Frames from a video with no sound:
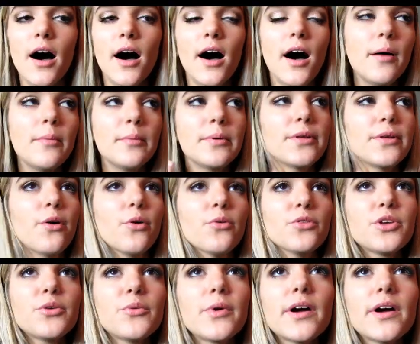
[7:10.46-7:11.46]
Um, the
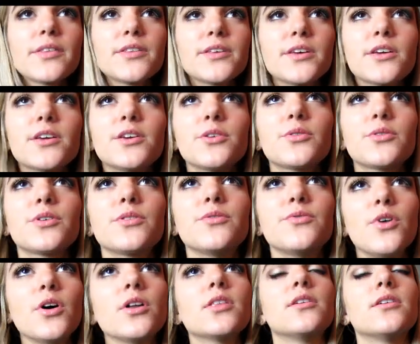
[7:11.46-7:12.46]
only way I think you could
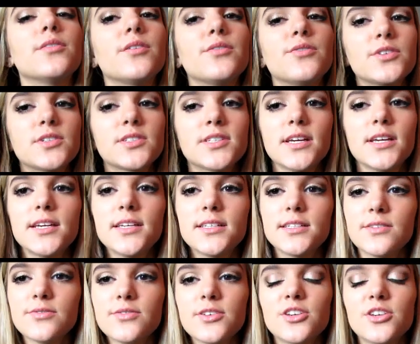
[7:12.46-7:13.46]
fall in love at first sight
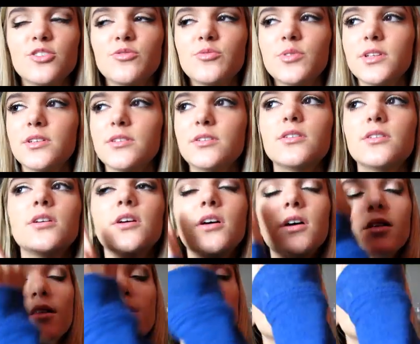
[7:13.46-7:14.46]
is if like you've been,
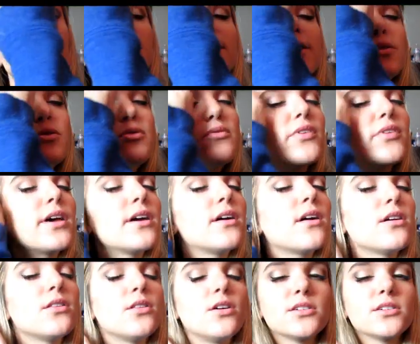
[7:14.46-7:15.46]
let's say you have
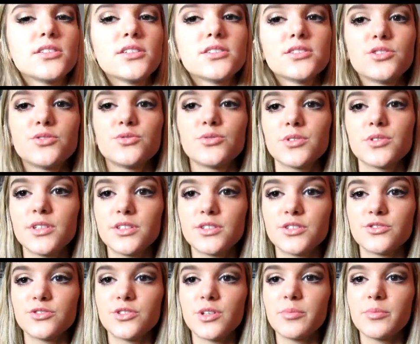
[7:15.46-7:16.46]
like a long distance
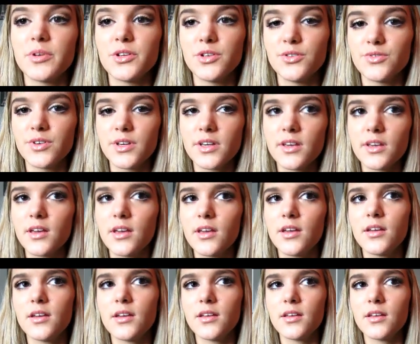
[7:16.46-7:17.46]
relationship and you've like
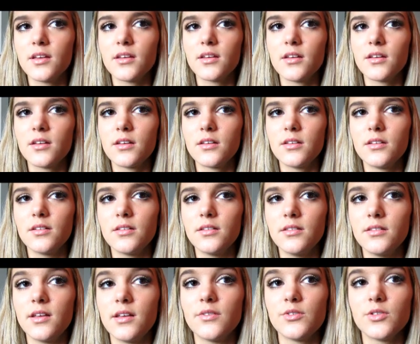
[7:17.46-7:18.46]

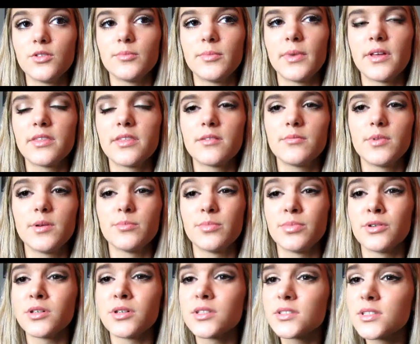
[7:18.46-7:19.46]
never met them in
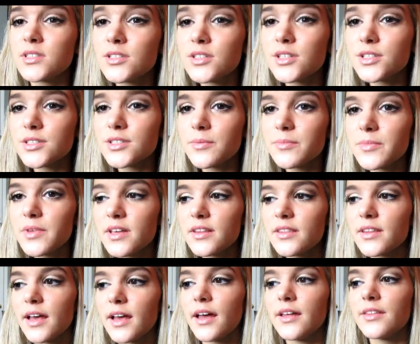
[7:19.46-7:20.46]
person or
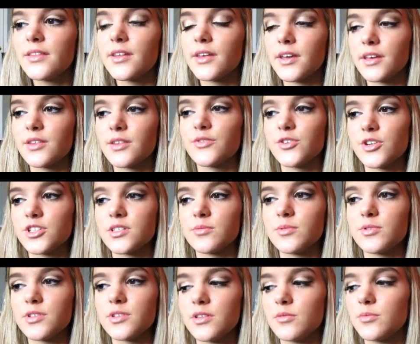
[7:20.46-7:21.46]
something, then like the first
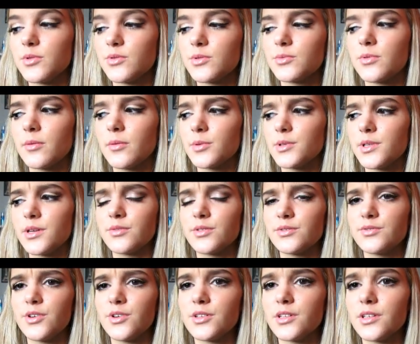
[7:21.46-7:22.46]
time you see them you would probably
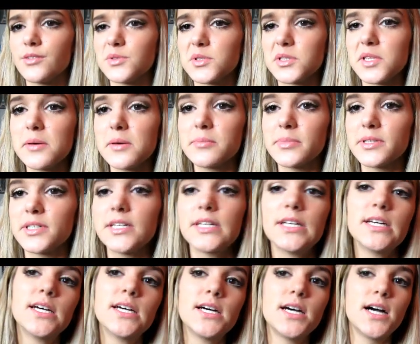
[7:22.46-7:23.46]
definitely fall in love with them, but
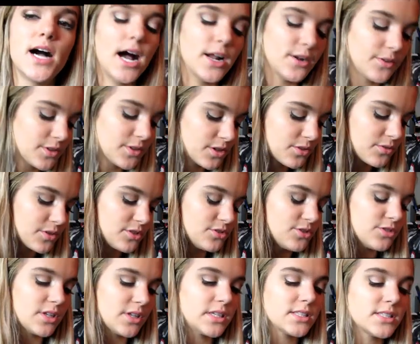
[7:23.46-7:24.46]
I don't think you can
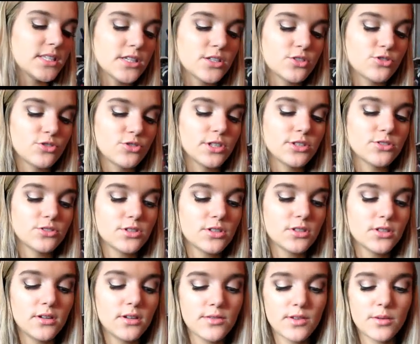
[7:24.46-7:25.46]
just like see a stranger
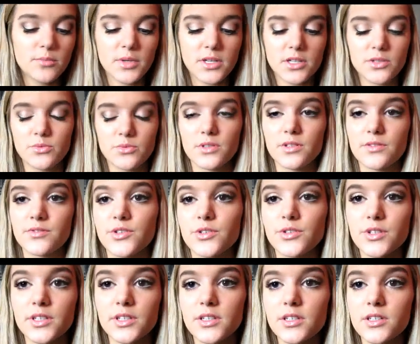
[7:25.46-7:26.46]
and love them, because what if
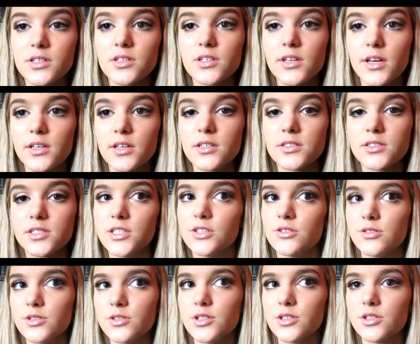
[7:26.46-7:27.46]
they're like
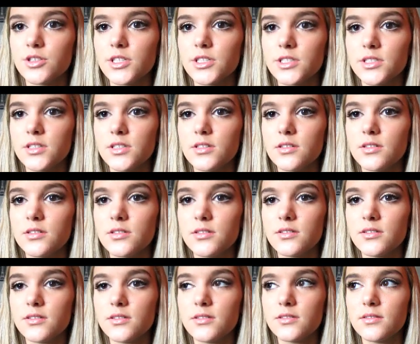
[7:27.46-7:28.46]
secretly crazy?
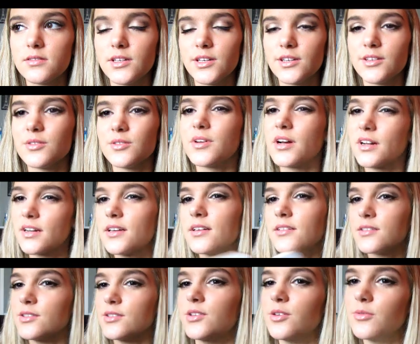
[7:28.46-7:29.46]
Like you gotta
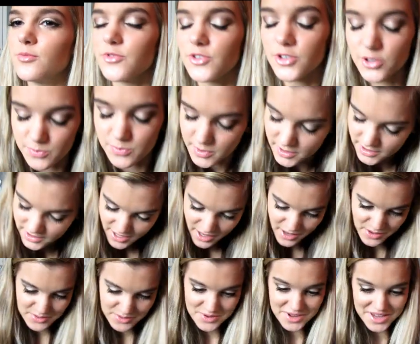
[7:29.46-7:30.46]
get to know them first, but
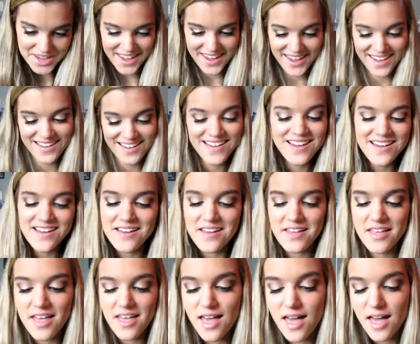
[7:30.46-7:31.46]
yeah, okay.
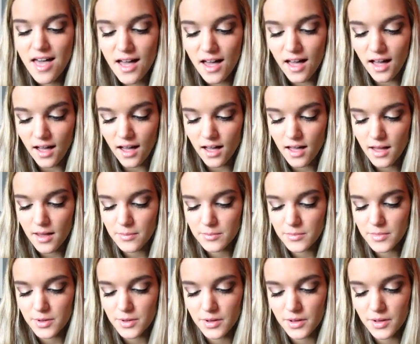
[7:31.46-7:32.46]

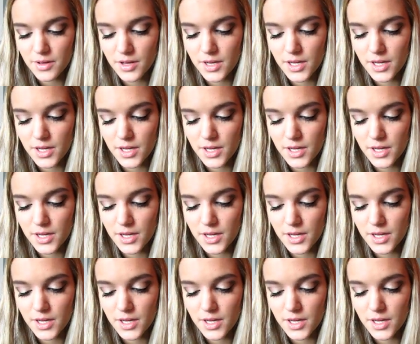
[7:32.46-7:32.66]
um,